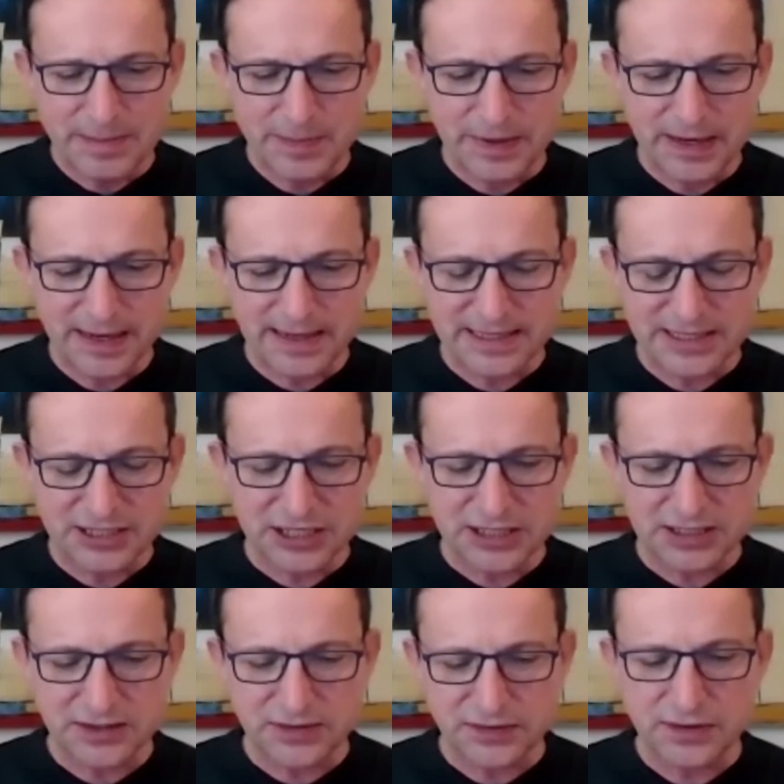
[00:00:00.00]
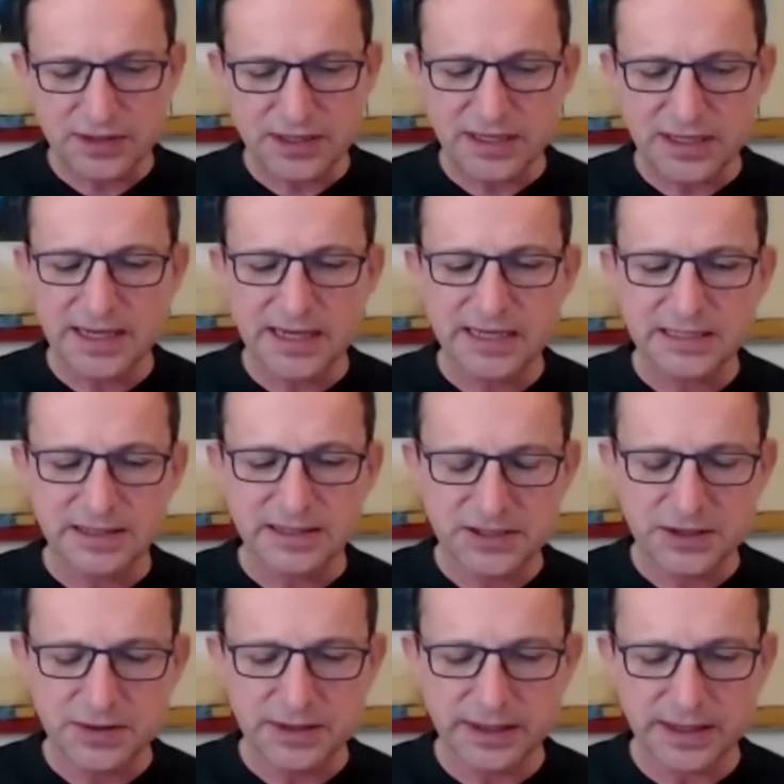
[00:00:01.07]
But I just through the years of
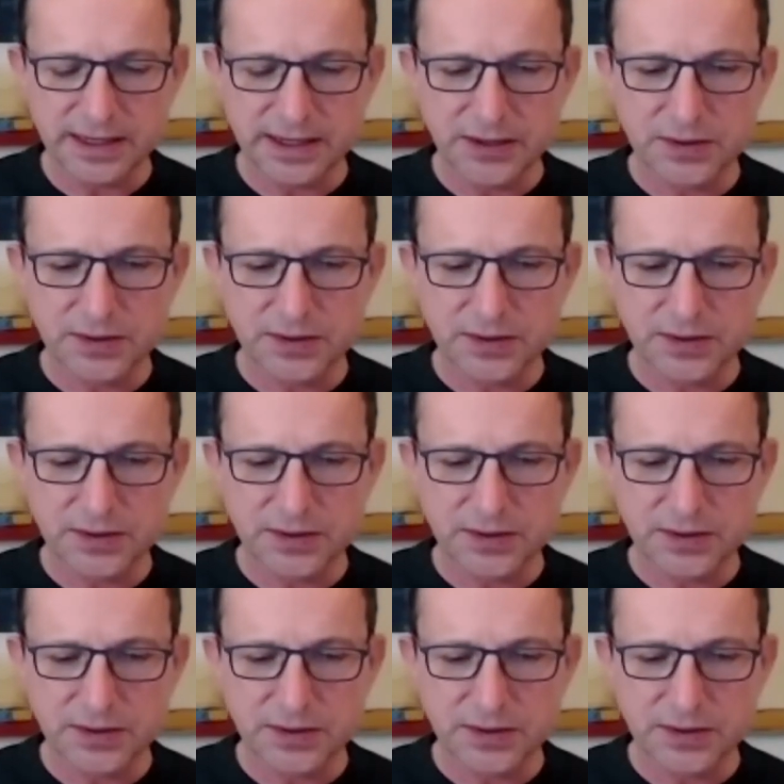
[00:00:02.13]
doing it,